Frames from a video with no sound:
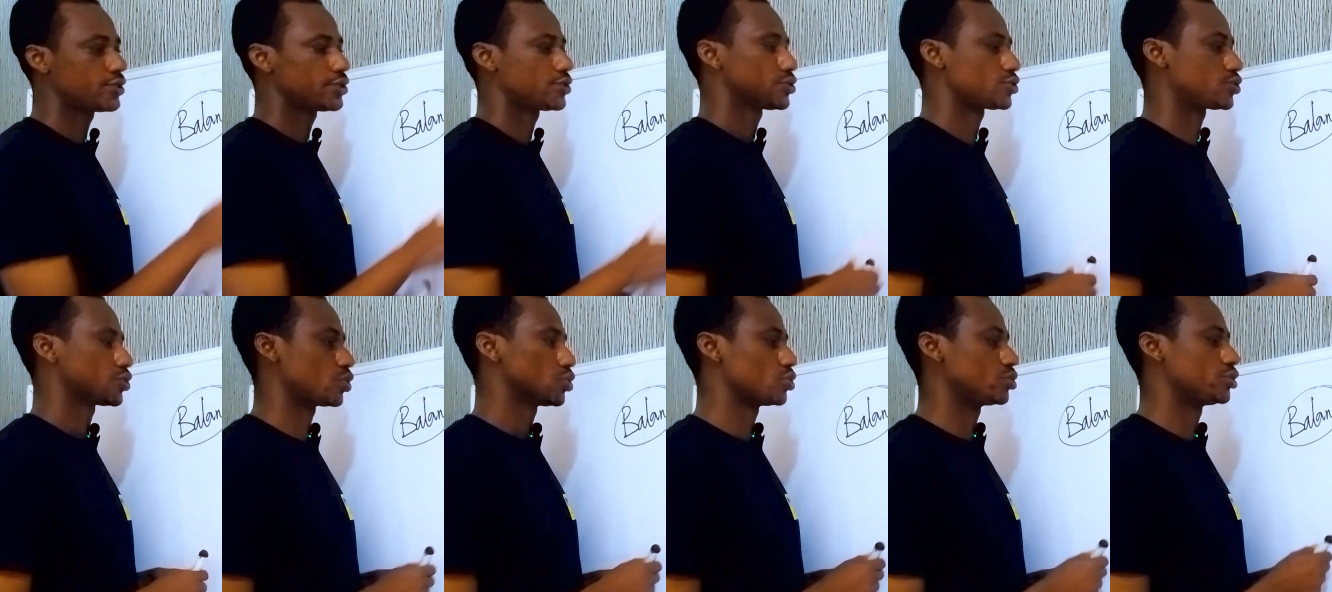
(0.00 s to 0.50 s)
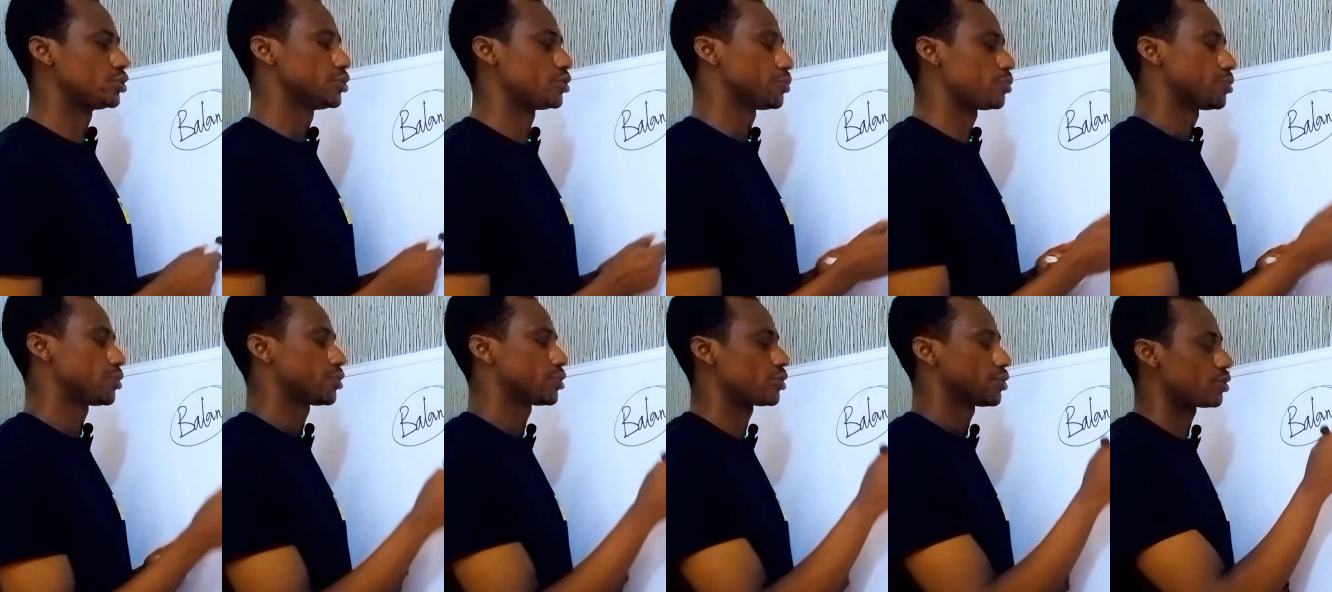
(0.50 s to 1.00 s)
So the
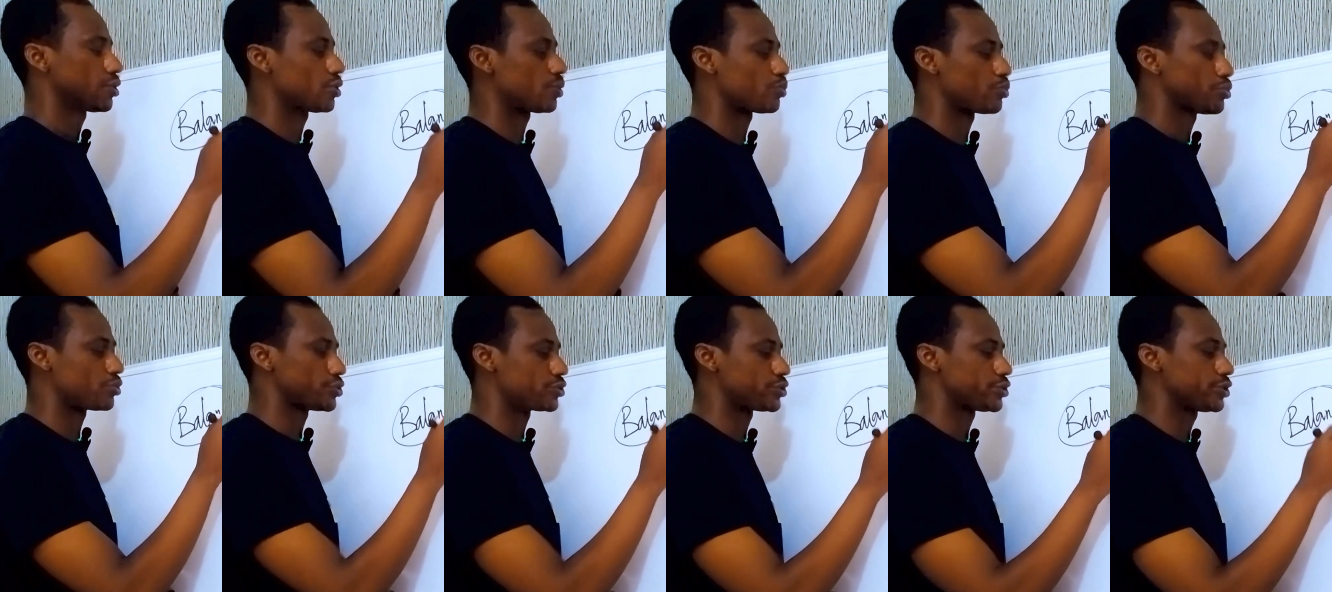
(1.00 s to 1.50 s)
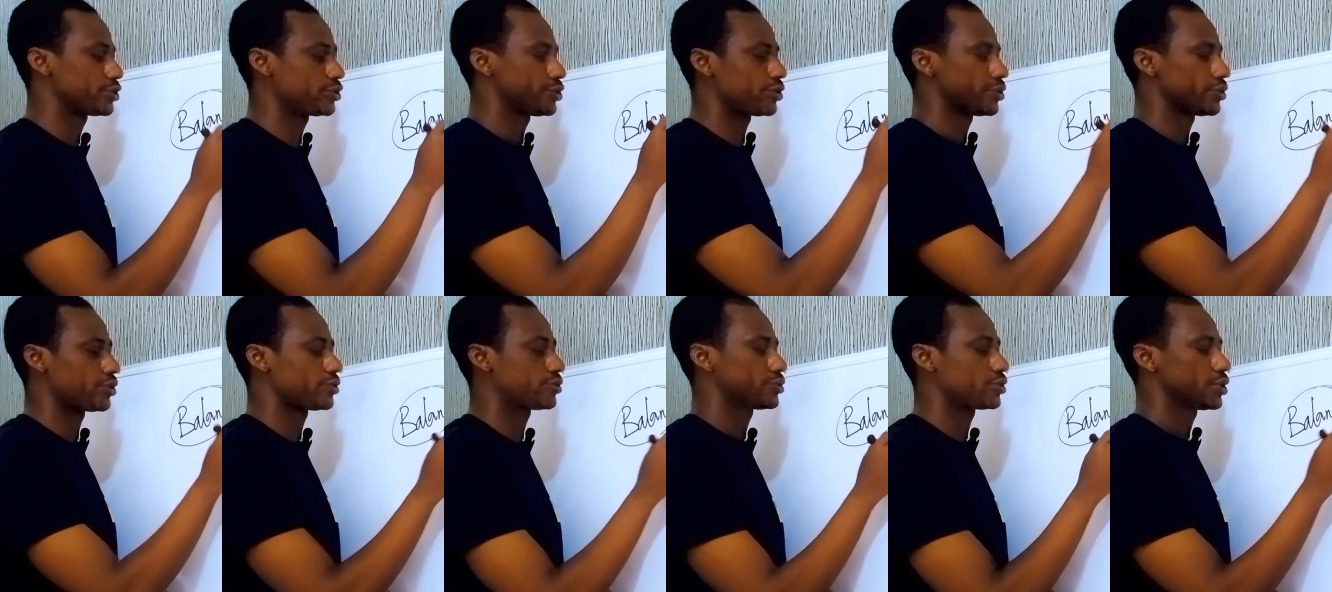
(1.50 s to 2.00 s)

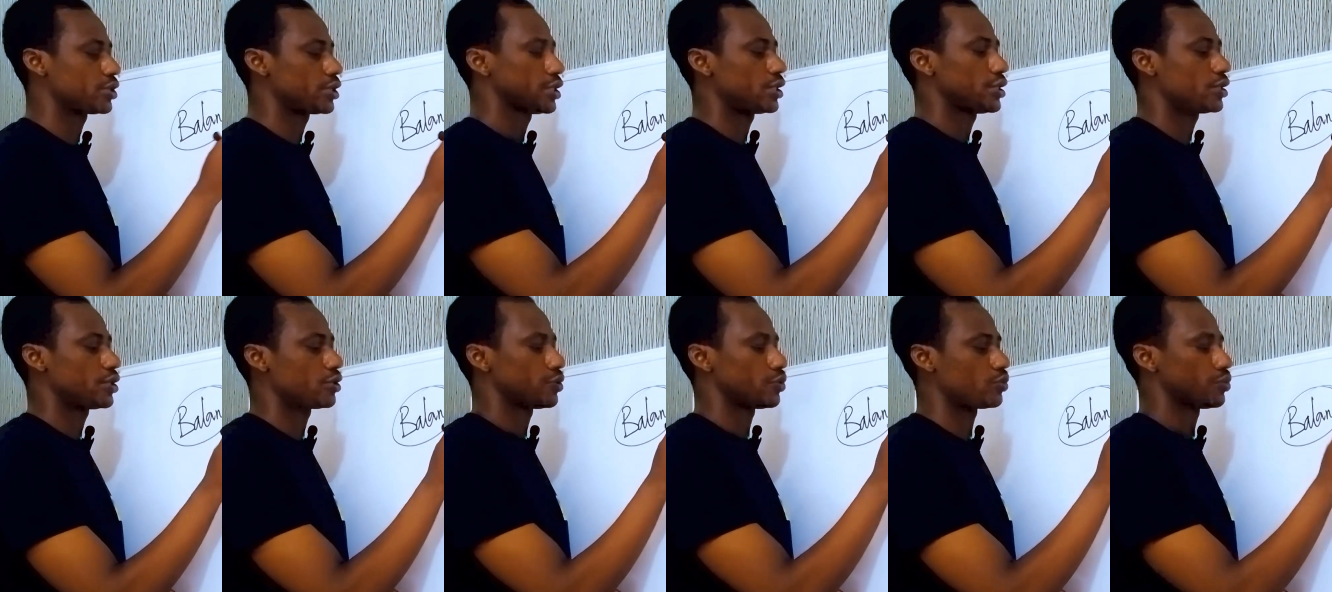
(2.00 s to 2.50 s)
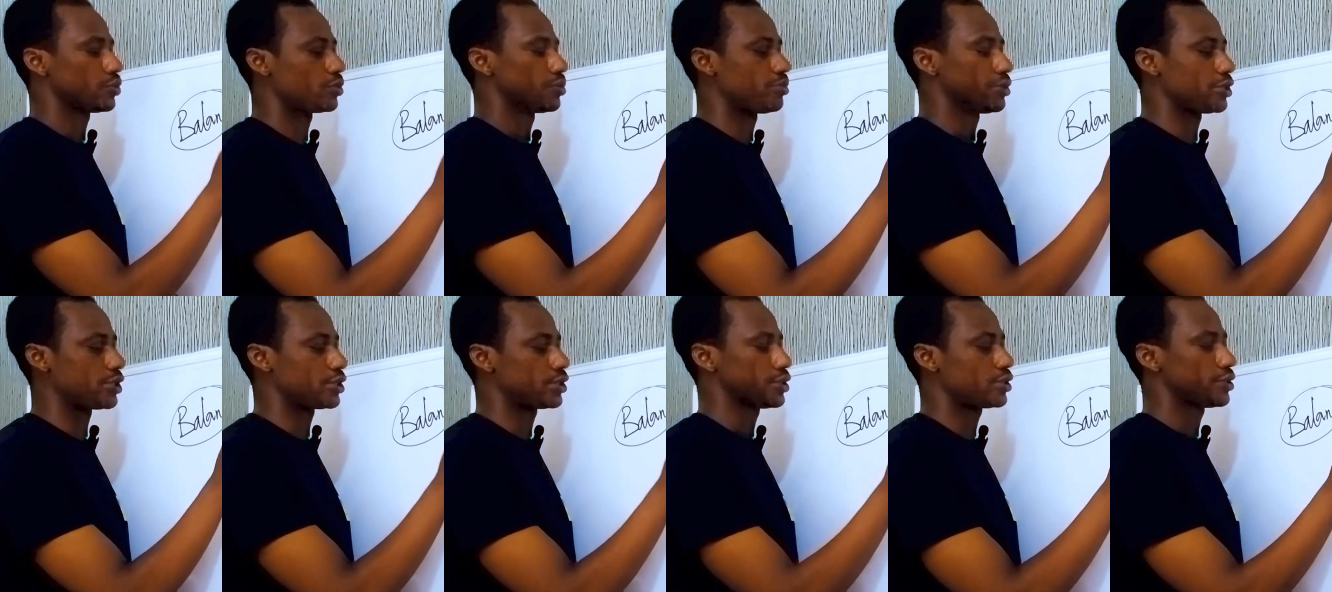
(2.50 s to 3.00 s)
procedure will
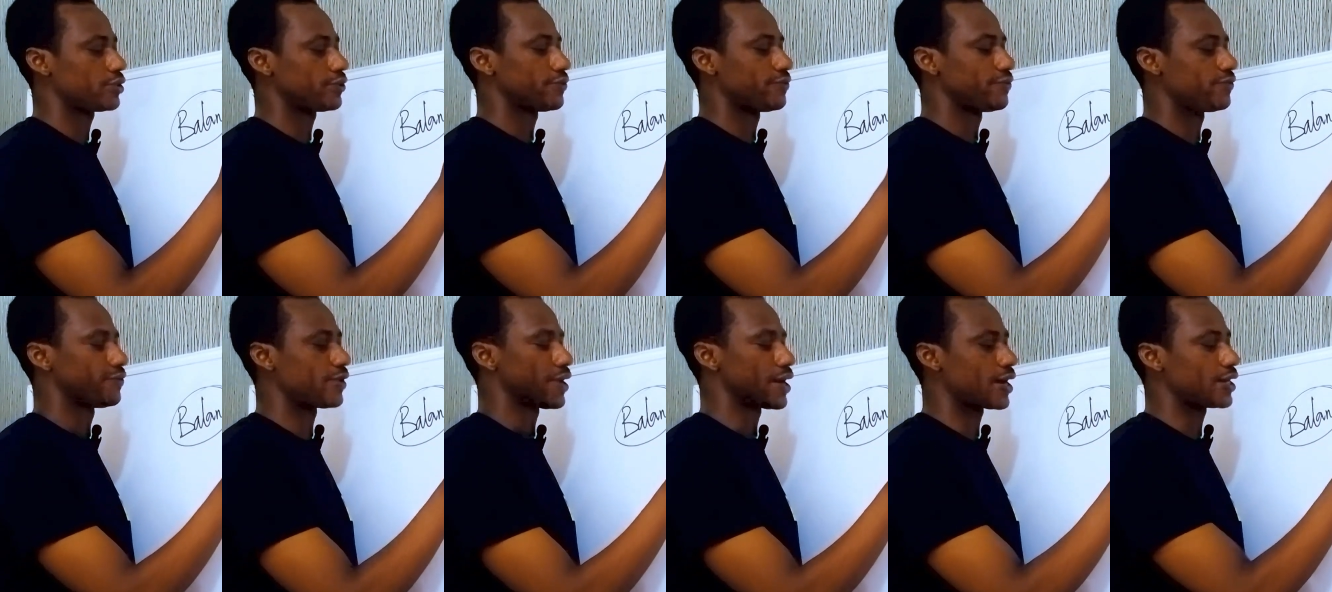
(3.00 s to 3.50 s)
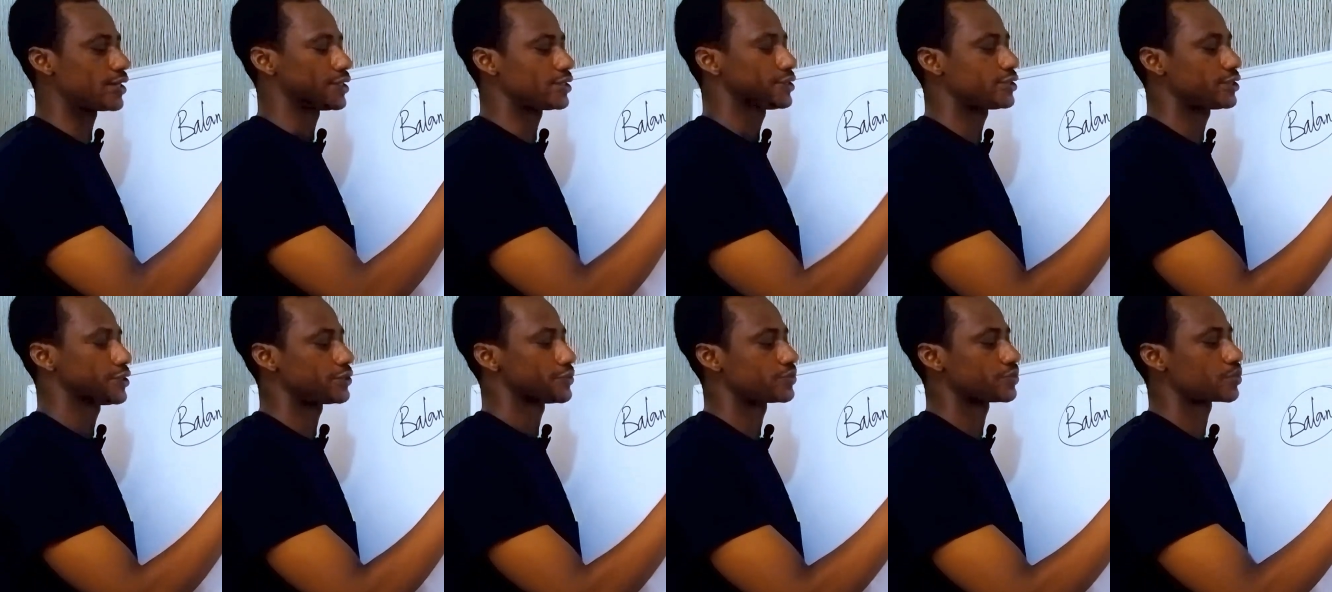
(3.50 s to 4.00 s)
be divide